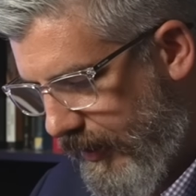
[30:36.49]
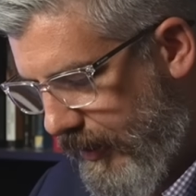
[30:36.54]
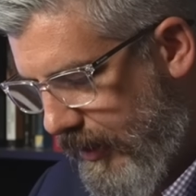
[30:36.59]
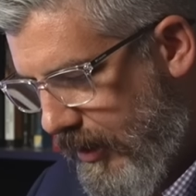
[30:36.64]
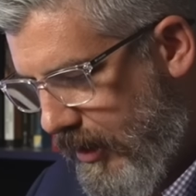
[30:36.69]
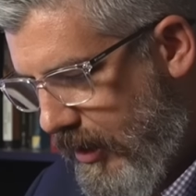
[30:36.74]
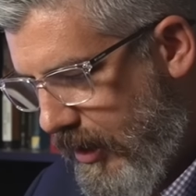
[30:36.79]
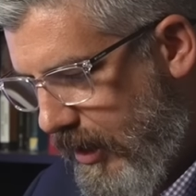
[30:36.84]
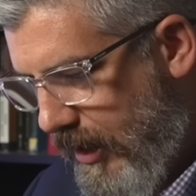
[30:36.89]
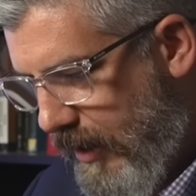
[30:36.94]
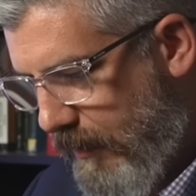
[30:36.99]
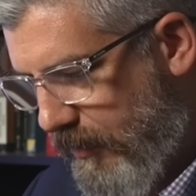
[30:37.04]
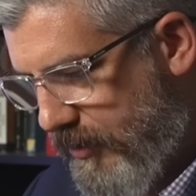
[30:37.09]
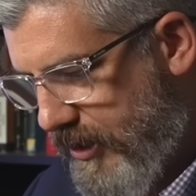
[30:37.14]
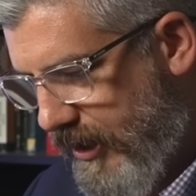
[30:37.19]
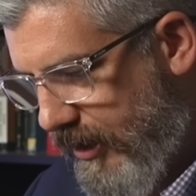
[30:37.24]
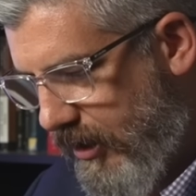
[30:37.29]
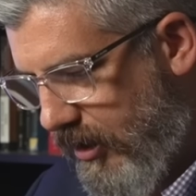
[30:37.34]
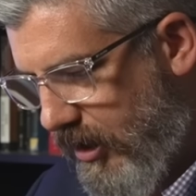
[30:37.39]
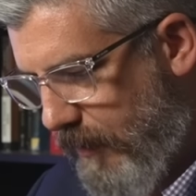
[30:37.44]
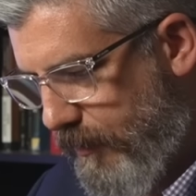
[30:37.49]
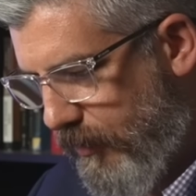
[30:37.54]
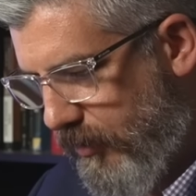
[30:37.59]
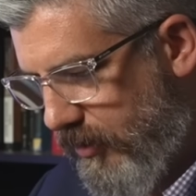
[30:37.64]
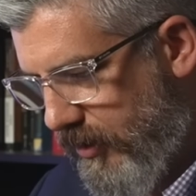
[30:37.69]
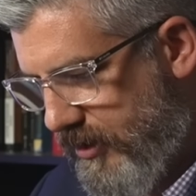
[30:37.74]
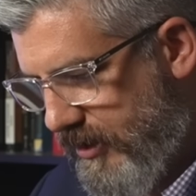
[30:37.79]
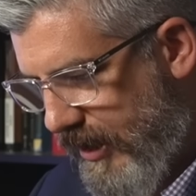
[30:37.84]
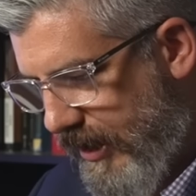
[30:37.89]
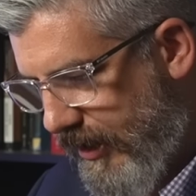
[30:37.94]
And we'll take a couple
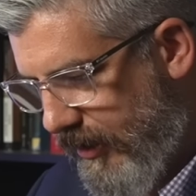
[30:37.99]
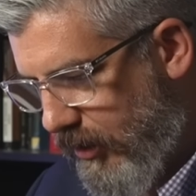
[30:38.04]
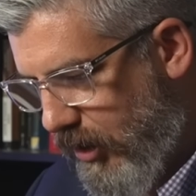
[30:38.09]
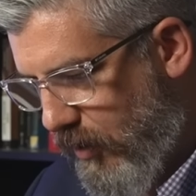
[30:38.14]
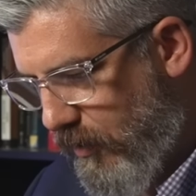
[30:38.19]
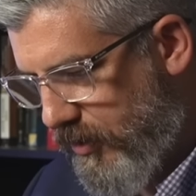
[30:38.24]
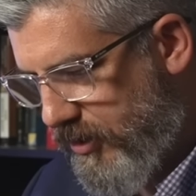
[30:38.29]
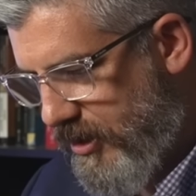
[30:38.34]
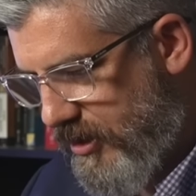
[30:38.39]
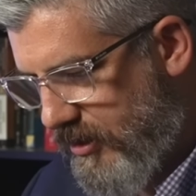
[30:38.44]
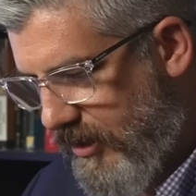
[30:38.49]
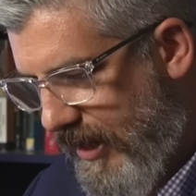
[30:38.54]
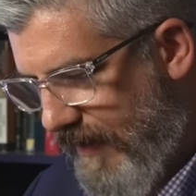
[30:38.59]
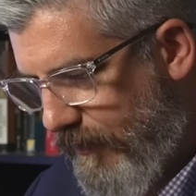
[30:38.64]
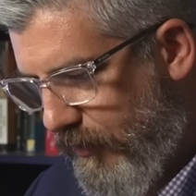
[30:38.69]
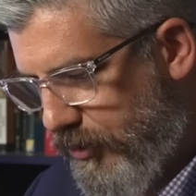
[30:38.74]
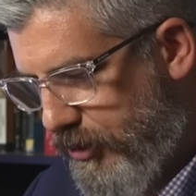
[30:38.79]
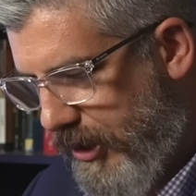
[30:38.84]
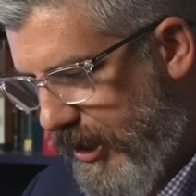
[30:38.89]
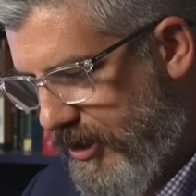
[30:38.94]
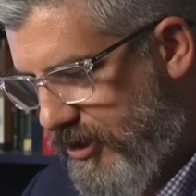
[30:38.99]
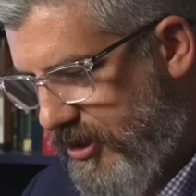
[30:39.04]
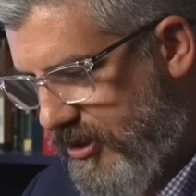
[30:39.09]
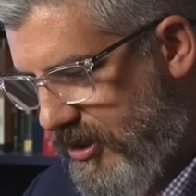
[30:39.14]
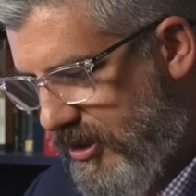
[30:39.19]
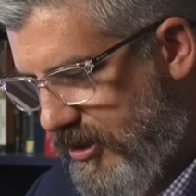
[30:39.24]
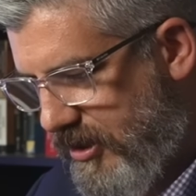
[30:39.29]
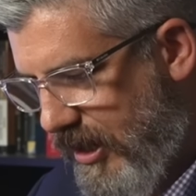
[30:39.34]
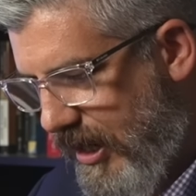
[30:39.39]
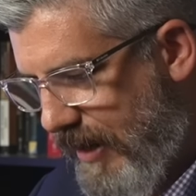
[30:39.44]
looks at it. Lowers his level, changes
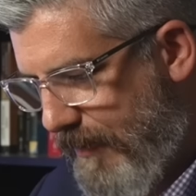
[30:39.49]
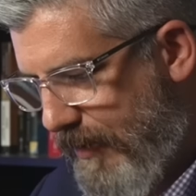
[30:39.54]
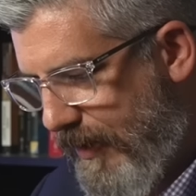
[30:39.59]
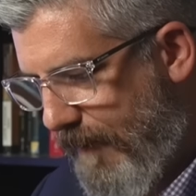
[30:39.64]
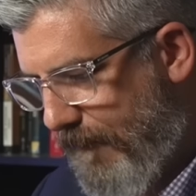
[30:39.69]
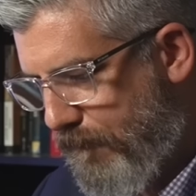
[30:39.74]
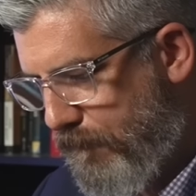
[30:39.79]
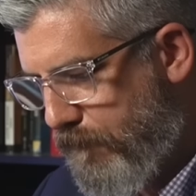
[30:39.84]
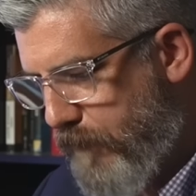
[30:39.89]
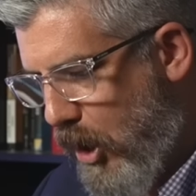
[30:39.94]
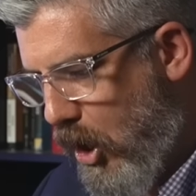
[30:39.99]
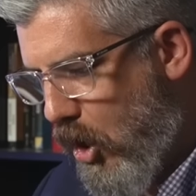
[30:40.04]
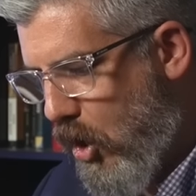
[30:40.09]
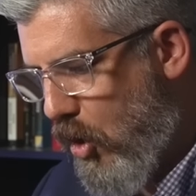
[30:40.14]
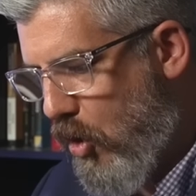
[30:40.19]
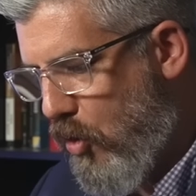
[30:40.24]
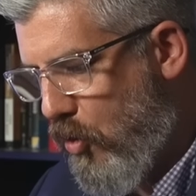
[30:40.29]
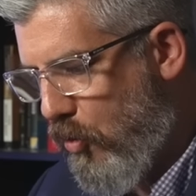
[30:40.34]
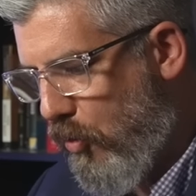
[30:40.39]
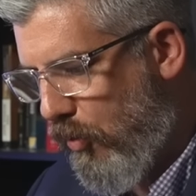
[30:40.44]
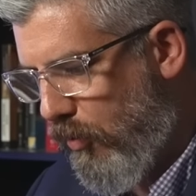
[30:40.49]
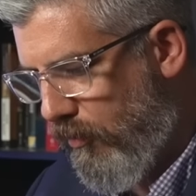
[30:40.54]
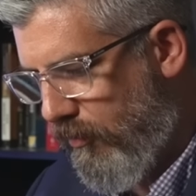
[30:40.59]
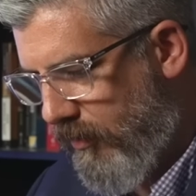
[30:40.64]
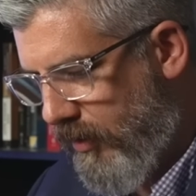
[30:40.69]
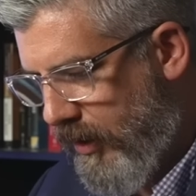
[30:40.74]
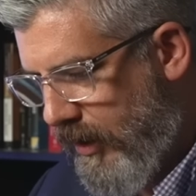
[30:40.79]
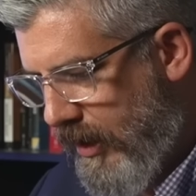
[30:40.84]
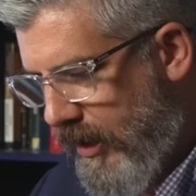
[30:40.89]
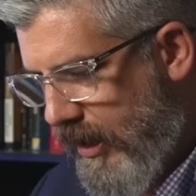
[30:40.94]
his timing. Boom.